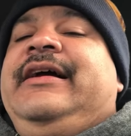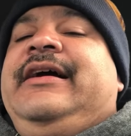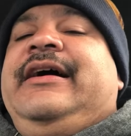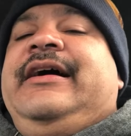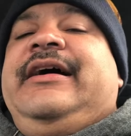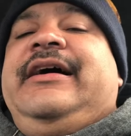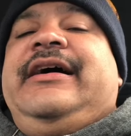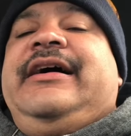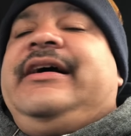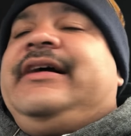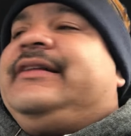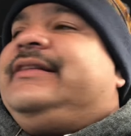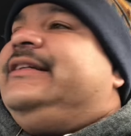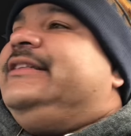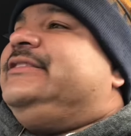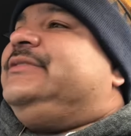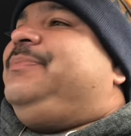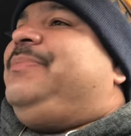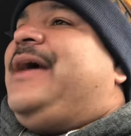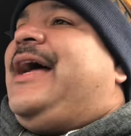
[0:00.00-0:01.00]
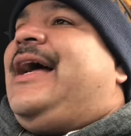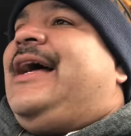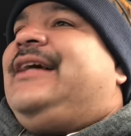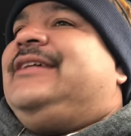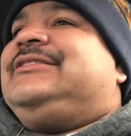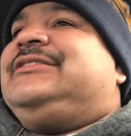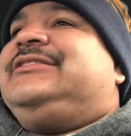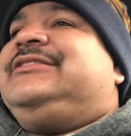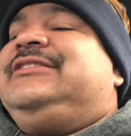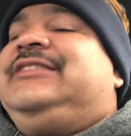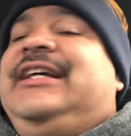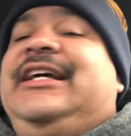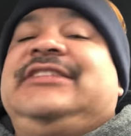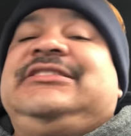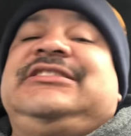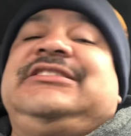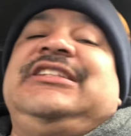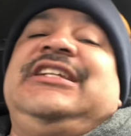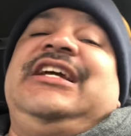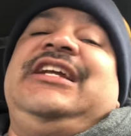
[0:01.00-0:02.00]
uh this past
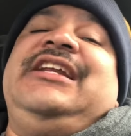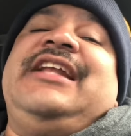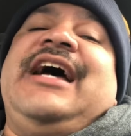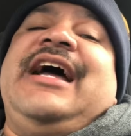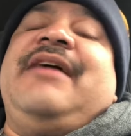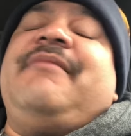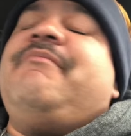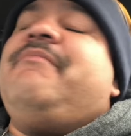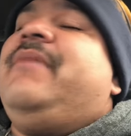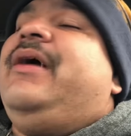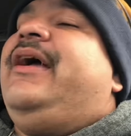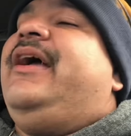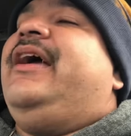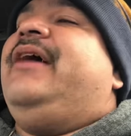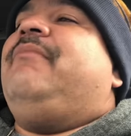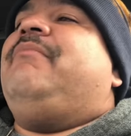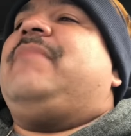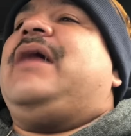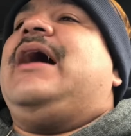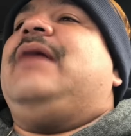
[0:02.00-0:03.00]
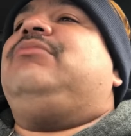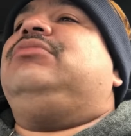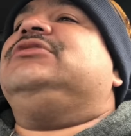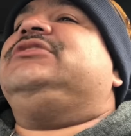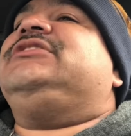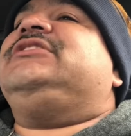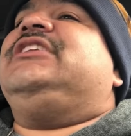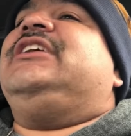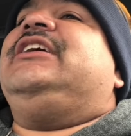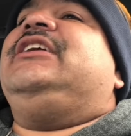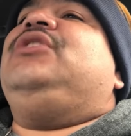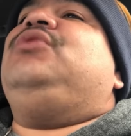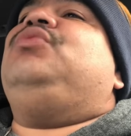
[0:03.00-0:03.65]
yesterday night man bible study